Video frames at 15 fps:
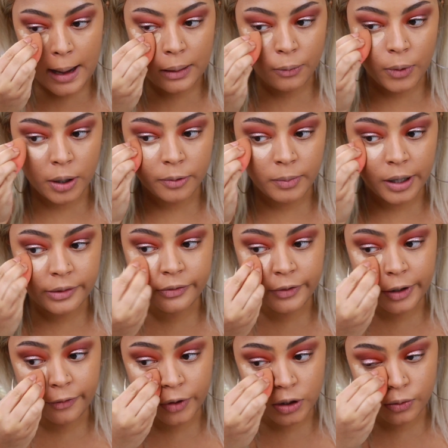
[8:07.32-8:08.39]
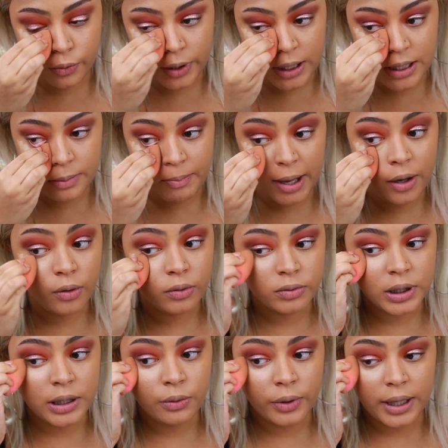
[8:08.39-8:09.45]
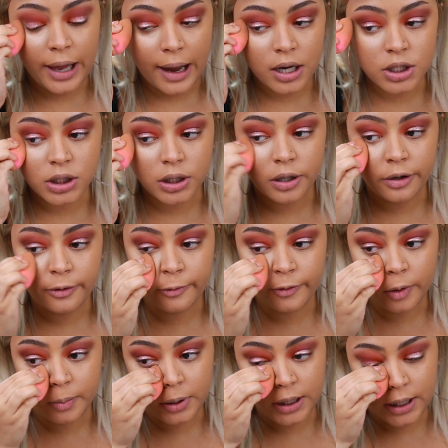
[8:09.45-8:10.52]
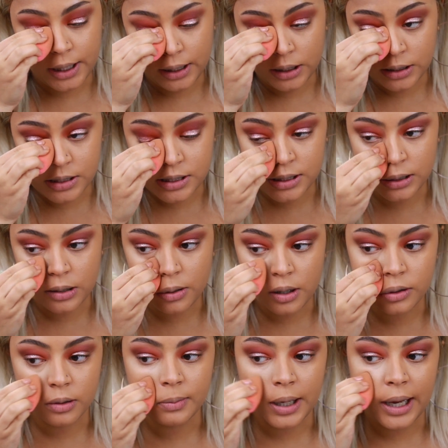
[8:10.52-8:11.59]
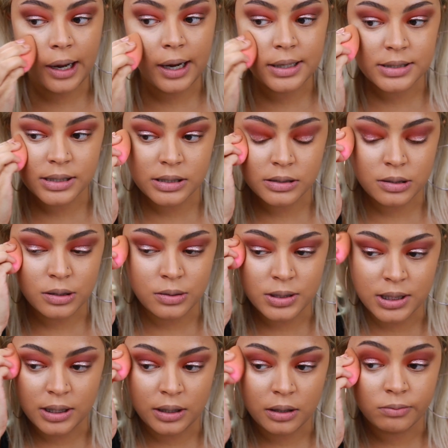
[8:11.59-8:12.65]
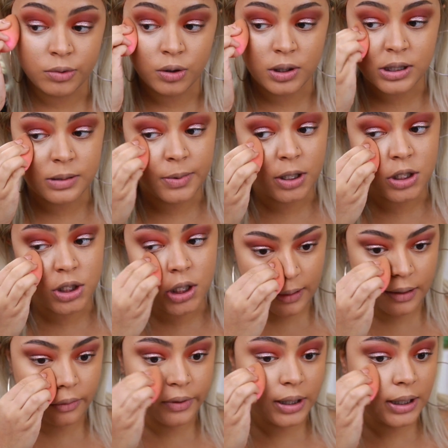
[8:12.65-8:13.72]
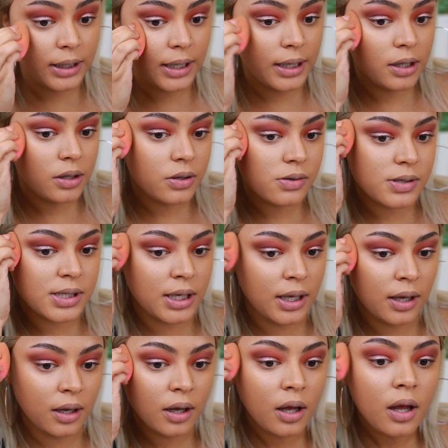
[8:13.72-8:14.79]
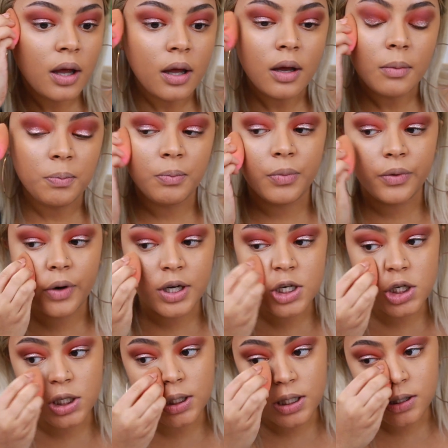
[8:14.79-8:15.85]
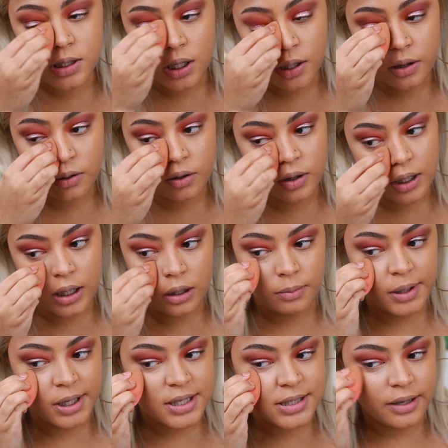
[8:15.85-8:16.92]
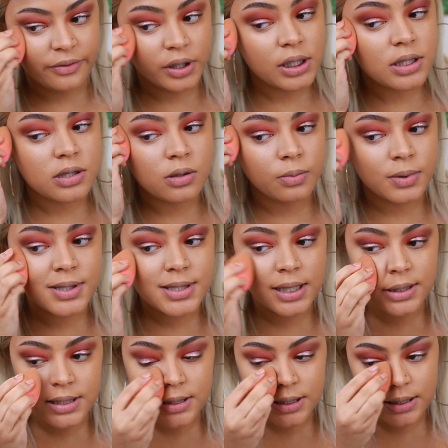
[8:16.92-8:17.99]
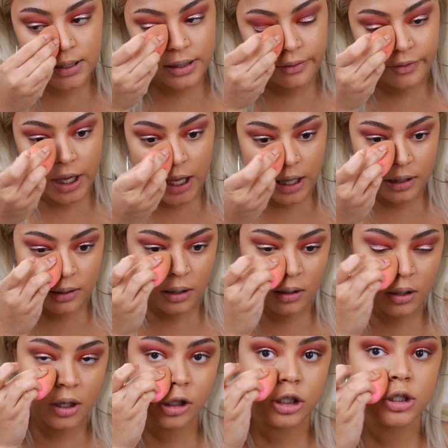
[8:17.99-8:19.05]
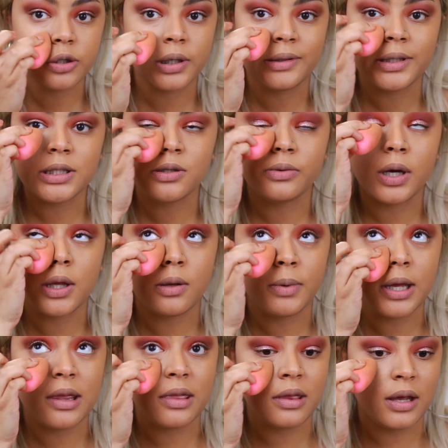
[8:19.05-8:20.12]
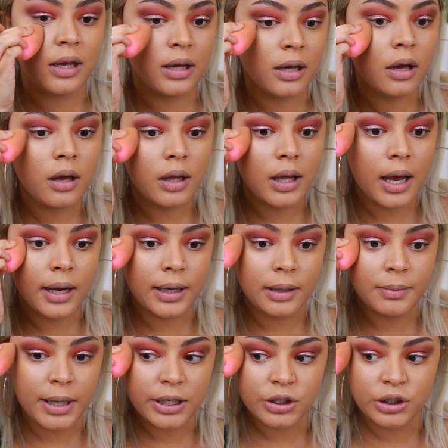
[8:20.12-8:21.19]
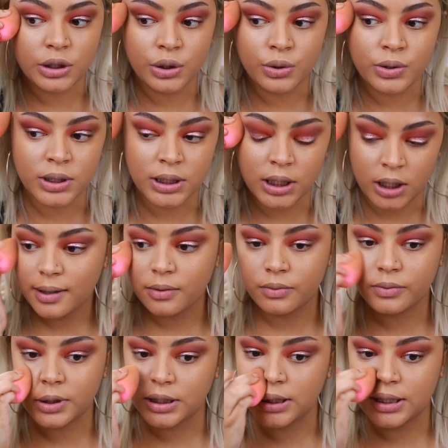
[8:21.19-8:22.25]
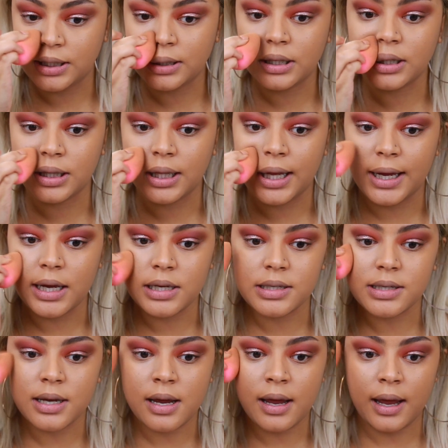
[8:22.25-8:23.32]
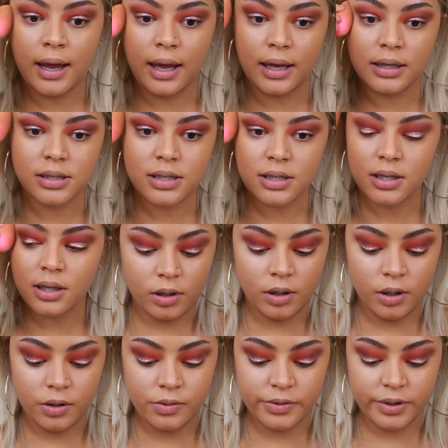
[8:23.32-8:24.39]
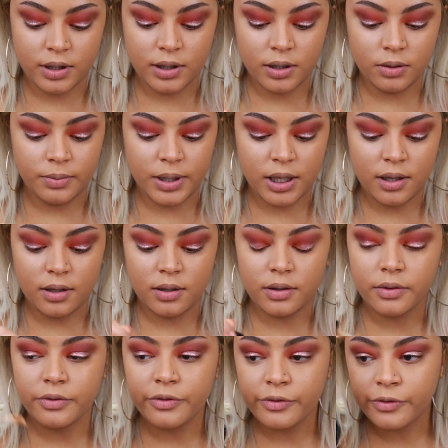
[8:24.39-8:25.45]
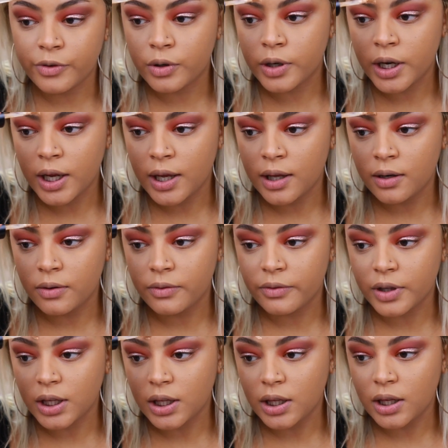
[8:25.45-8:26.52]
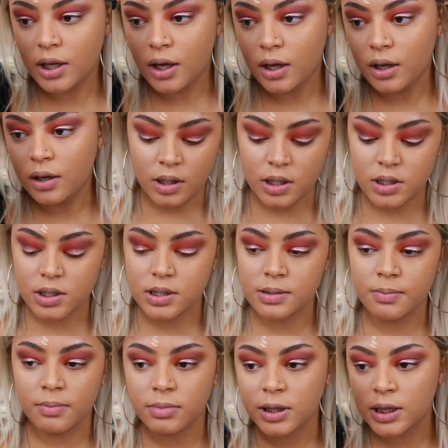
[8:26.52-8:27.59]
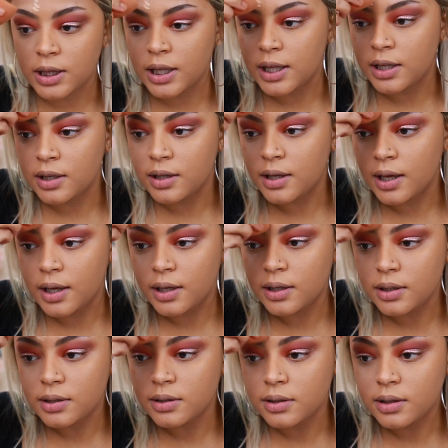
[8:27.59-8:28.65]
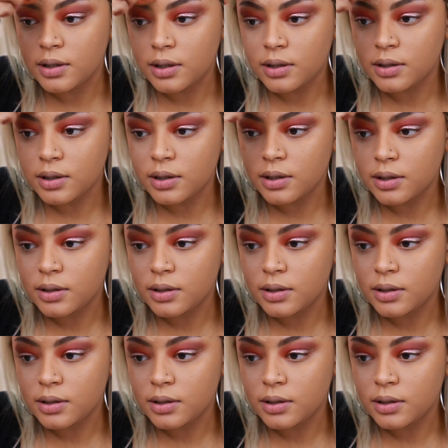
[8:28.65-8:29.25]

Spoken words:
And one of my favorite way, my only way actually of applying concealer under my eyes is using a beauty sponge. I don't really like using brushes under there because I feel it's super sensitive, and contrary to what you may think, I am actually using a really light hand. I'm gonna use a little bit on the forehead over here and just blend that there.